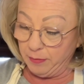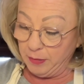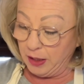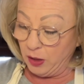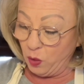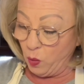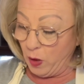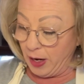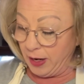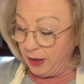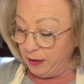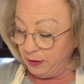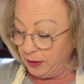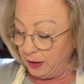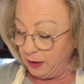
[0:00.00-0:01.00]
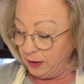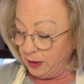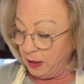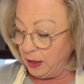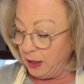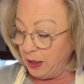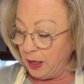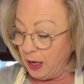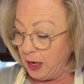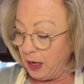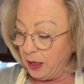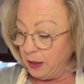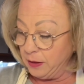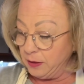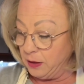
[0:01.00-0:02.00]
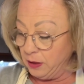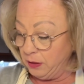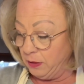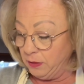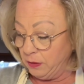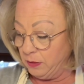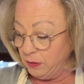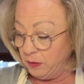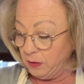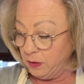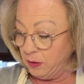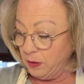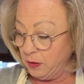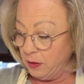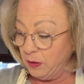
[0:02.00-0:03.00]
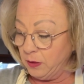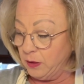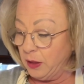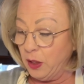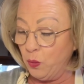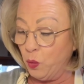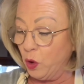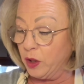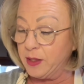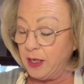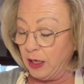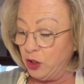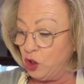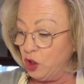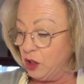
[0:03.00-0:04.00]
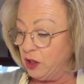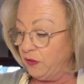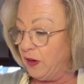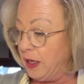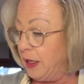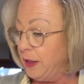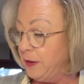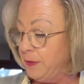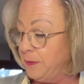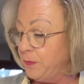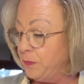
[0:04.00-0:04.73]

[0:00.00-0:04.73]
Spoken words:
in a way, and it works out just fine.